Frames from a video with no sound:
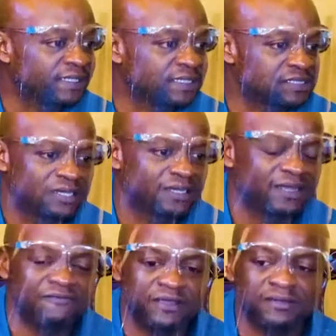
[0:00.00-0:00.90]
is
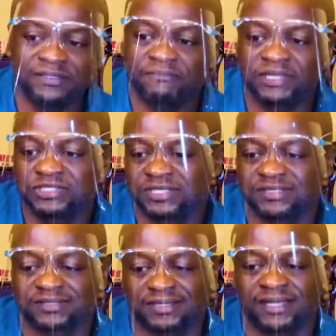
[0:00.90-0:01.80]
even the beaches,
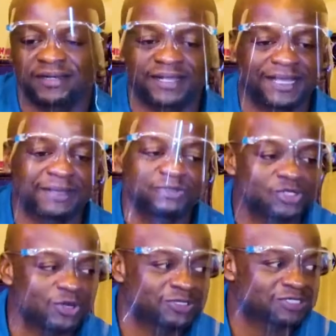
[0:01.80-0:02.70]
and I'm
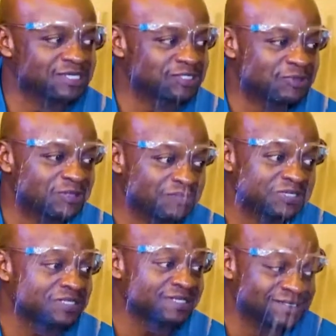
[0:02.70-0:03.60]
sorry to say, some of the
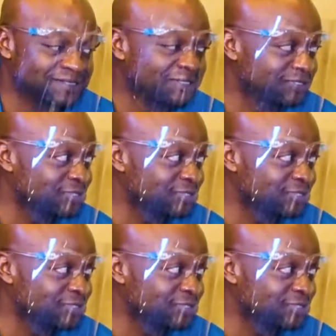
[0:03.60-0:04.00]
beaches are starting to